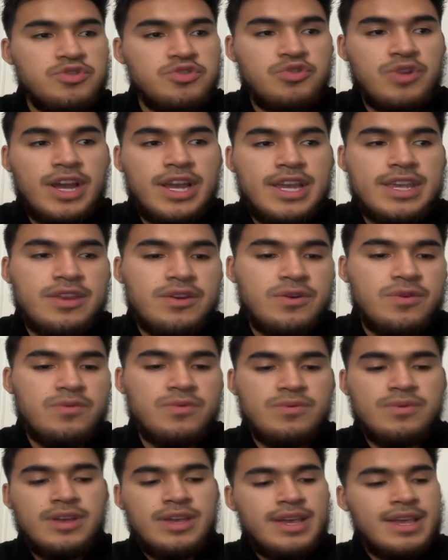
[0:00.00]
try, you
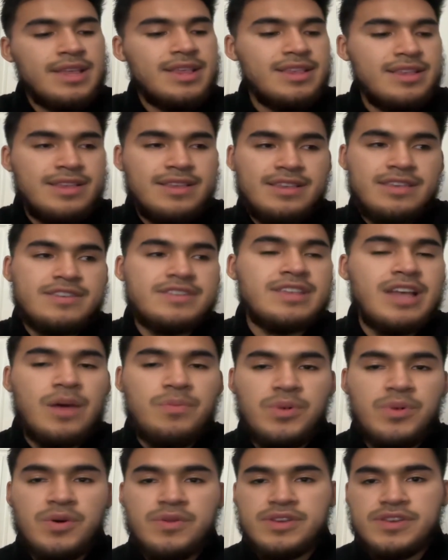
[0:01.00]
know,
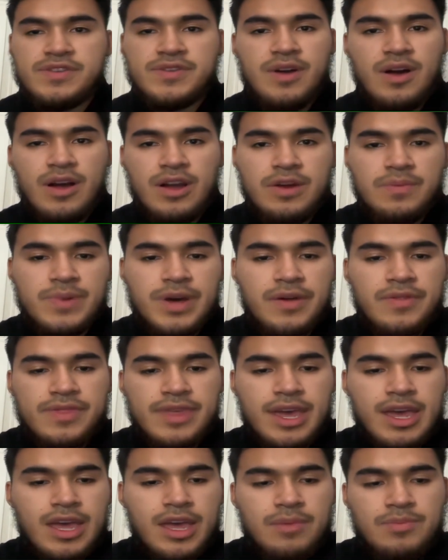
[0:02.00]
stop all this talk about
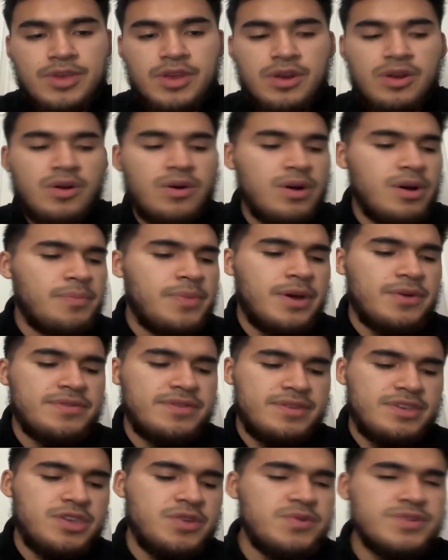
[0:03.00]
them, you know, about
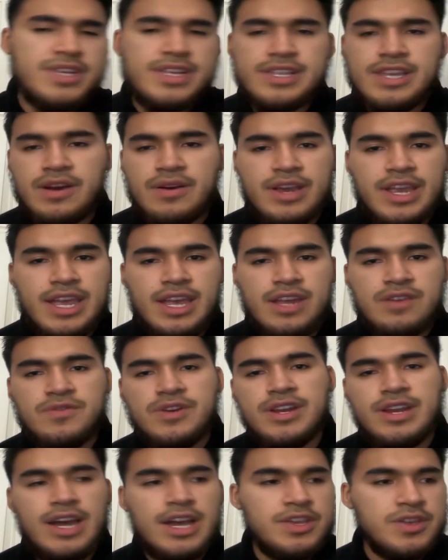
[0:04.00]
using Derrick
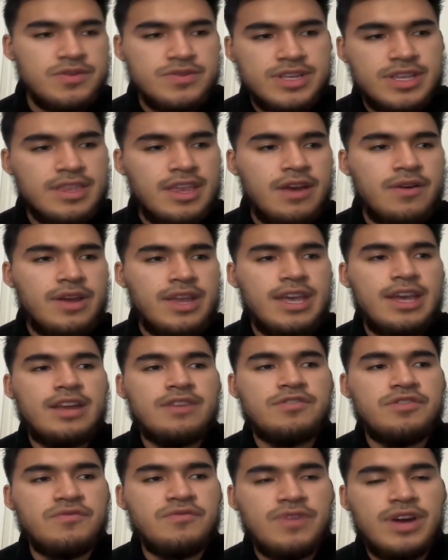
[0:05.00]
Henry, not using Derrick
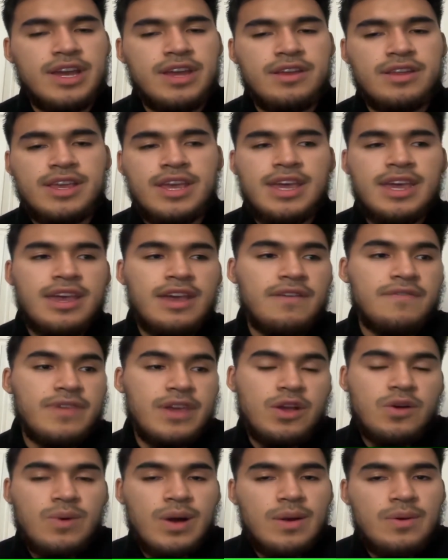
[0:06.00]
Henry, right? If
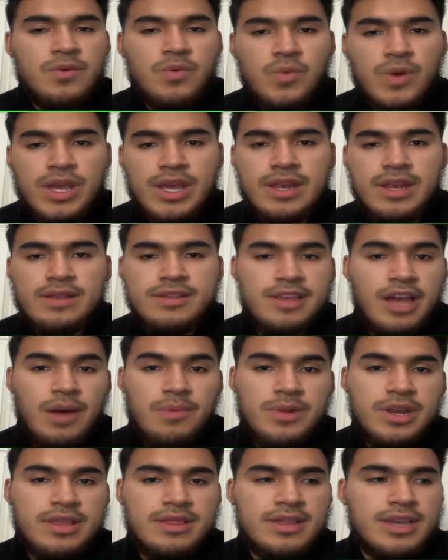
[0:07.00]
they go out and win
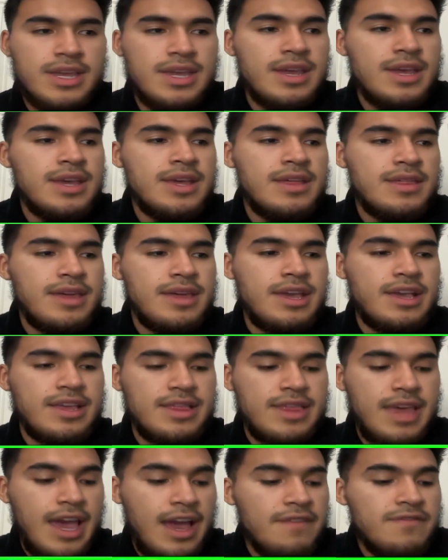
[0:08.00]
dominantly, they,
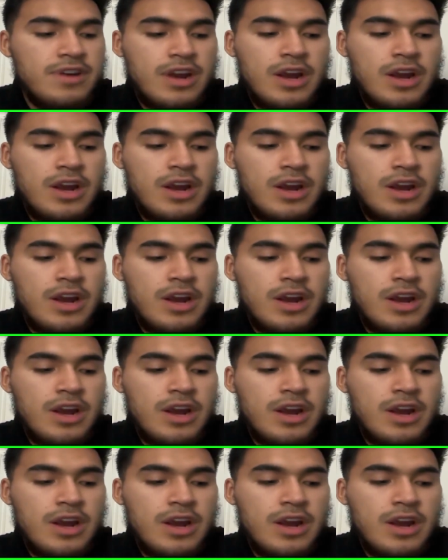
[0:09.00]
they have an